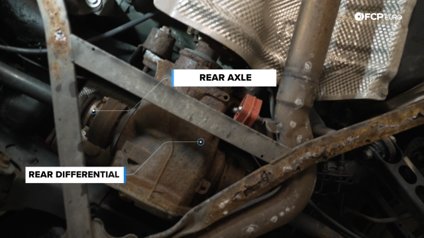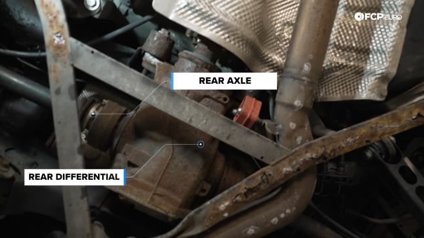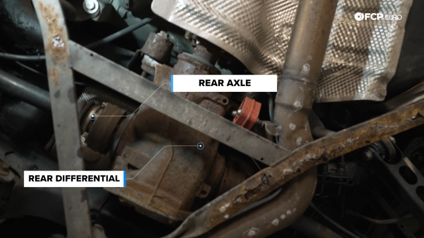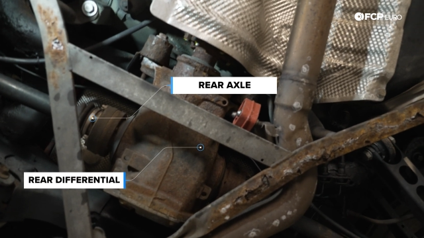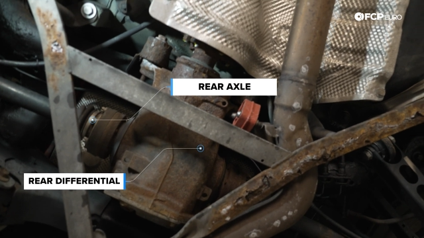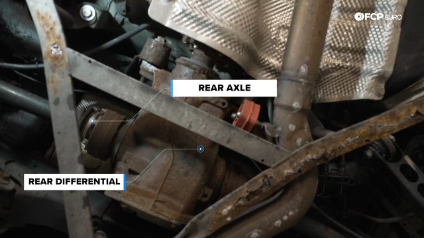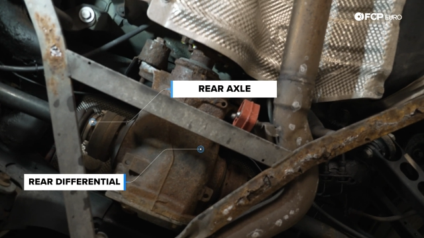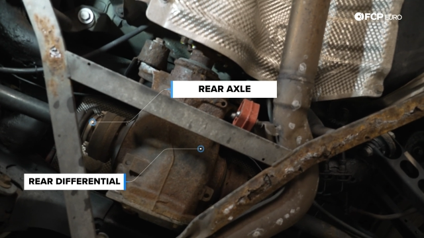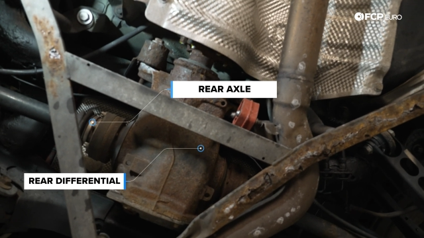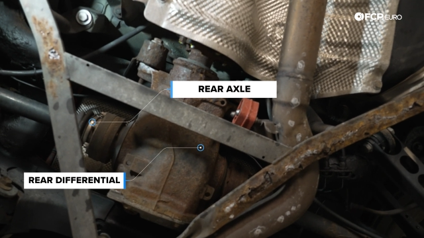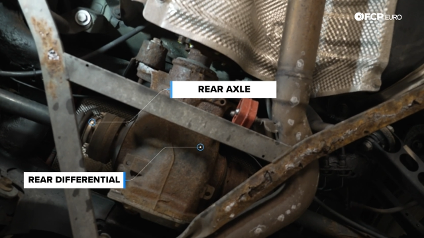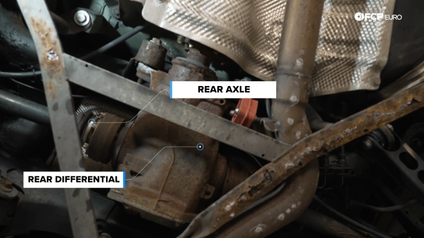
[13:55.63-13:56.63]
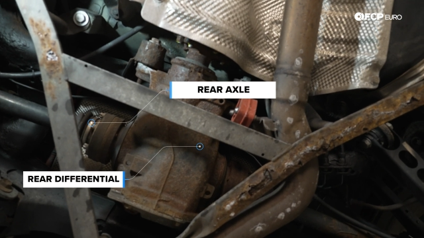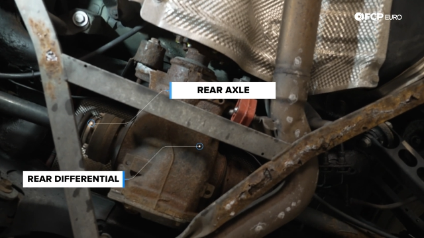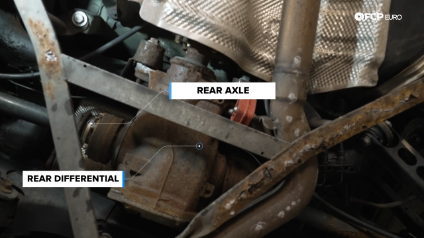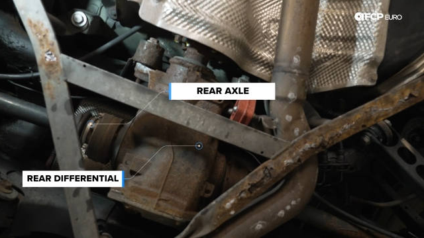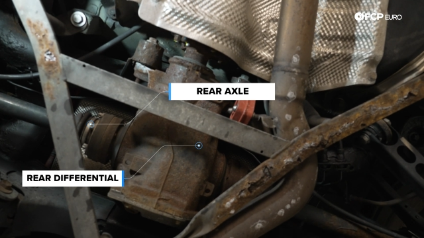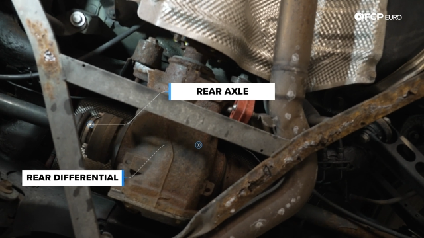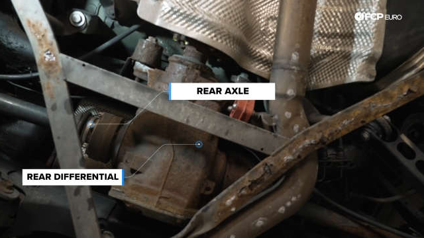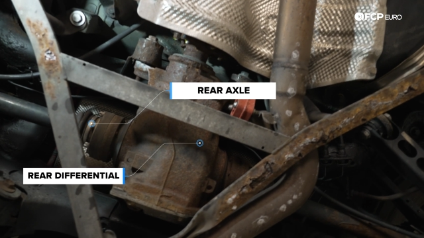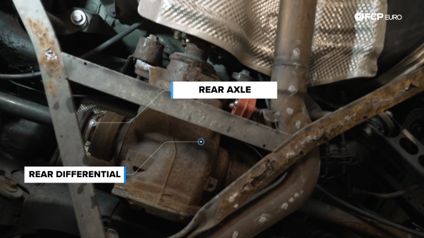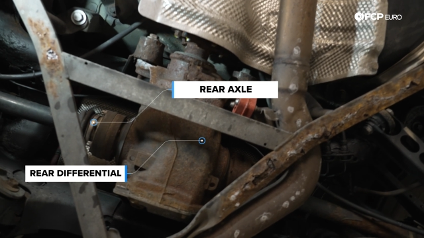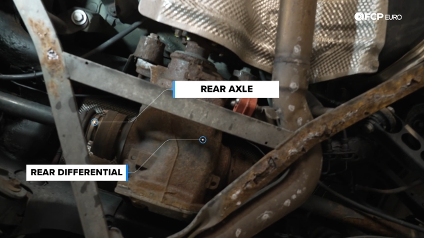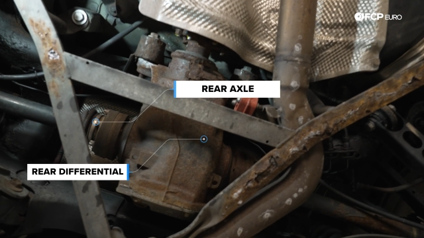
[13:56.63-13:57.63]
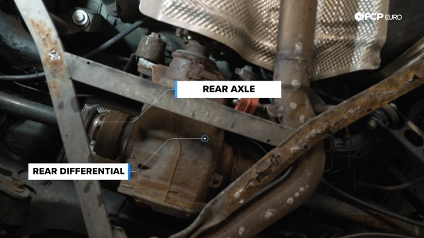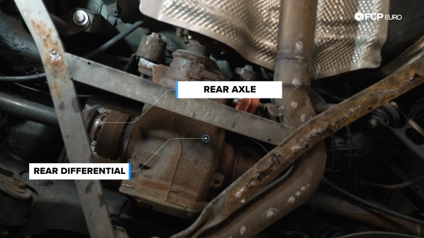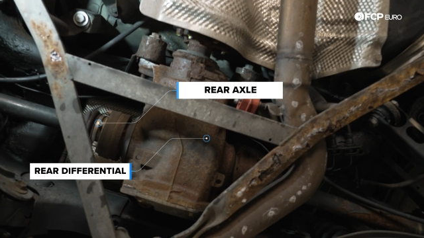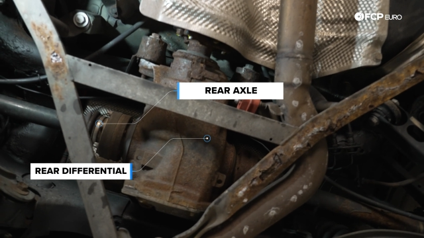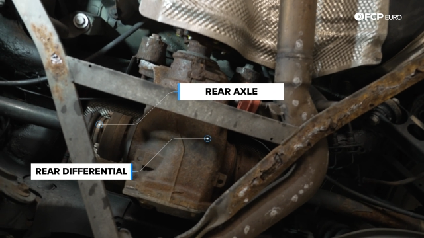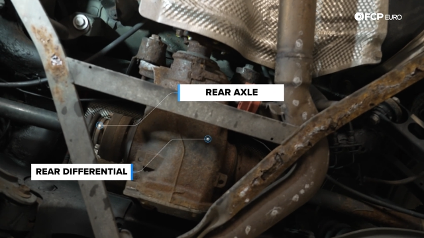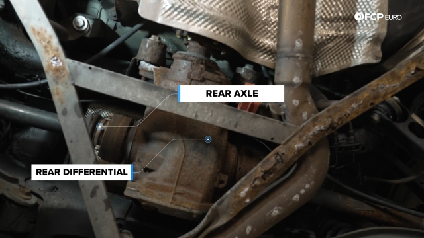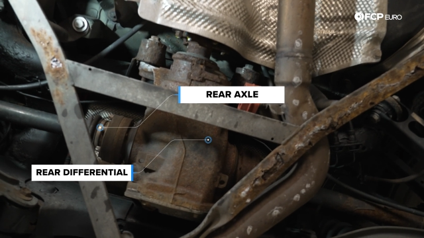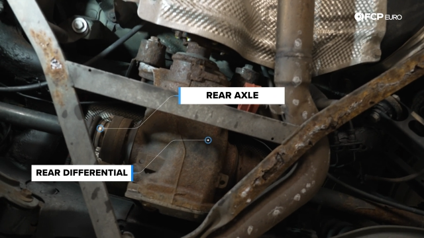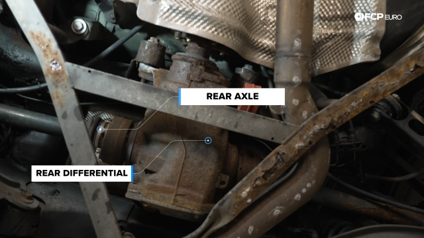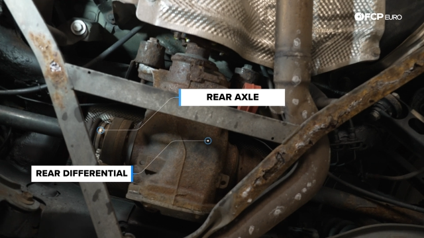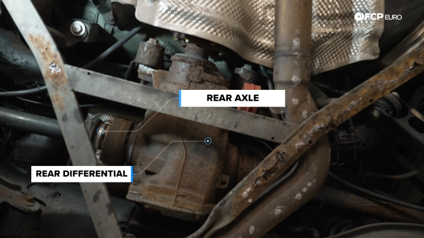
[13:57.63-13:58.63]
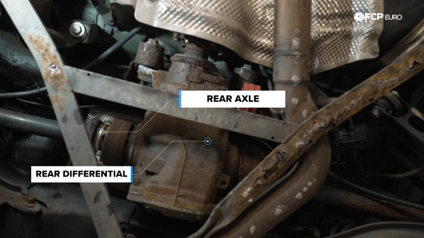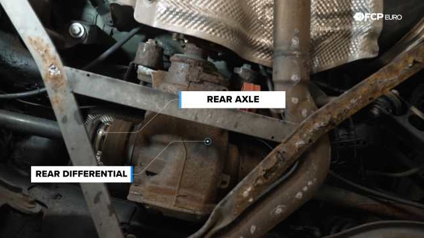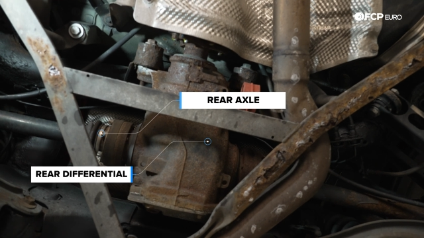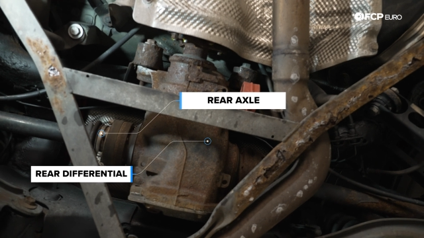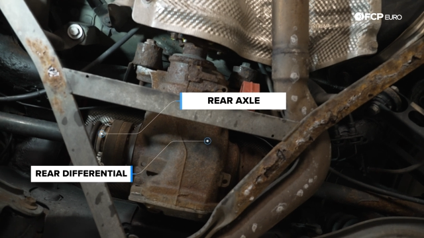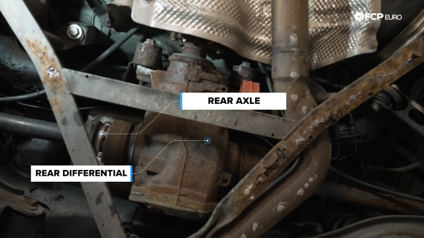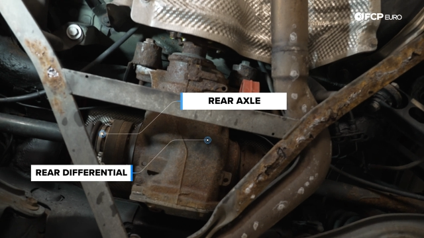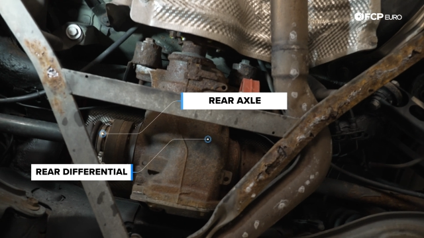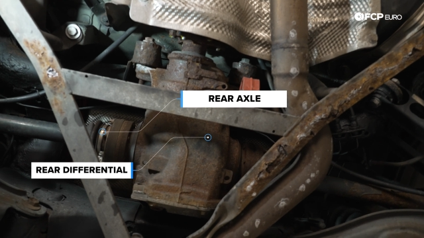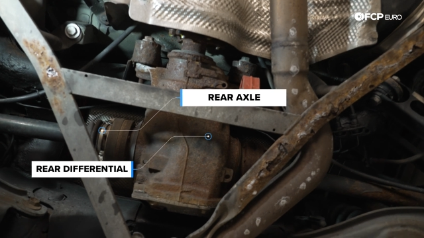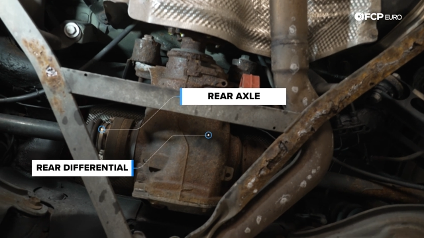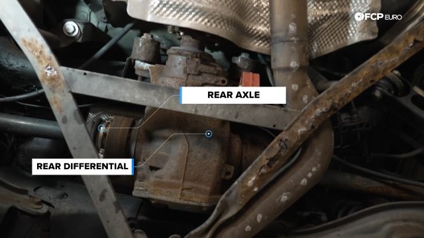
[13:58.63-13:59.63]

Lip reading: No face is visible, so there are no lips to read.